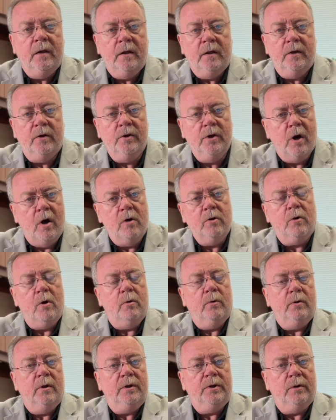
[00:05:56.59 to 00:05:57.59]

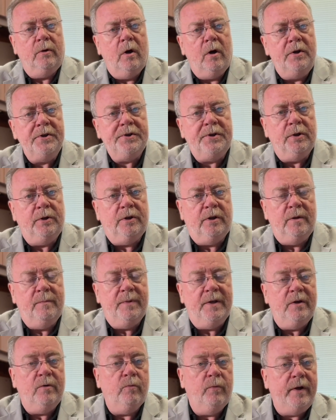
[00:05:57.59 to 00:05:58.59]
There also could
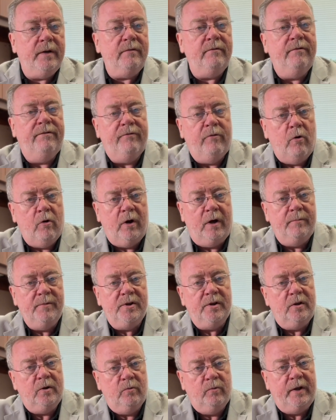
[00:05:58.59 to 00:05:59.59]
be written
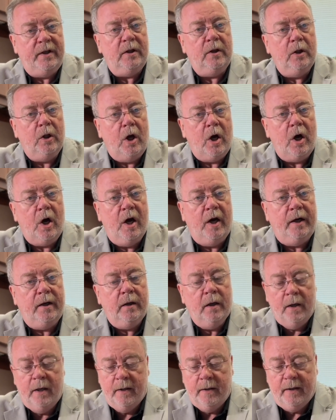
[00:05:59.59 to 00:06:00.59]
forms in a written log,
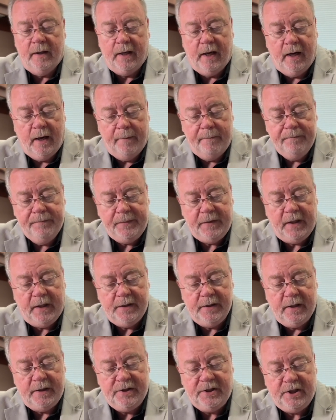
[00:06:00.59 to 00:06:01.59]

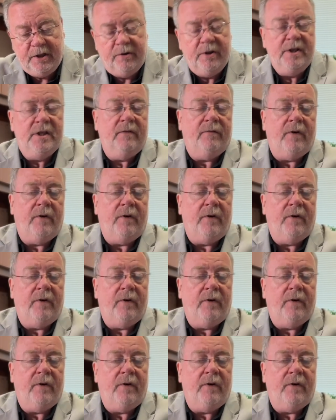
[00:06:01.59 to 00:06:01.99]
a series of